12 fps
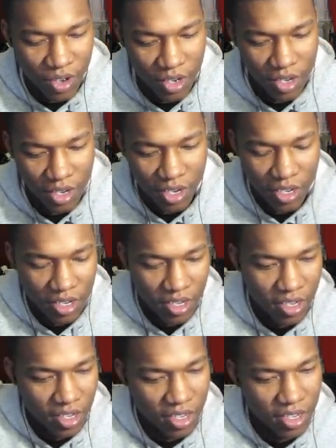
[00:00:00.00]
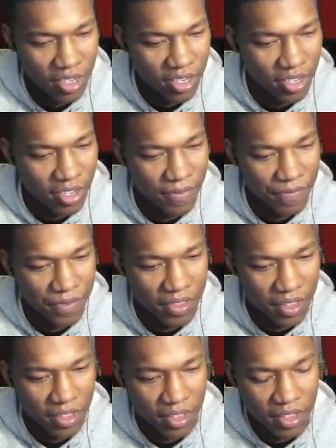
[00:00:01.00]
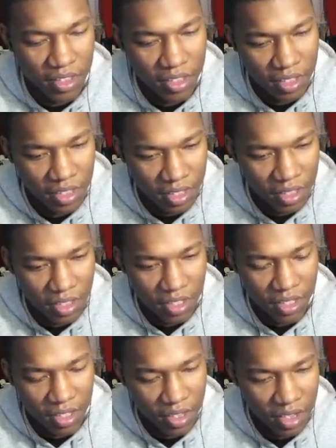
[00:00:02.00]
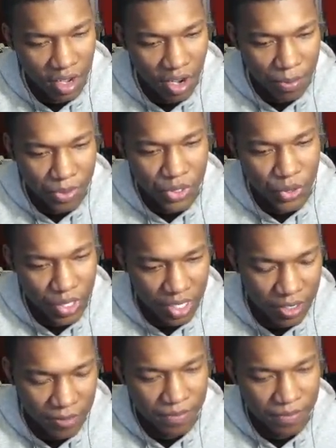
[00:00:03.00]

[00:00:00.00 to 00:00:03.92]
Schoolie's back. Don't forget about Steve this time. Oh, Pchooly.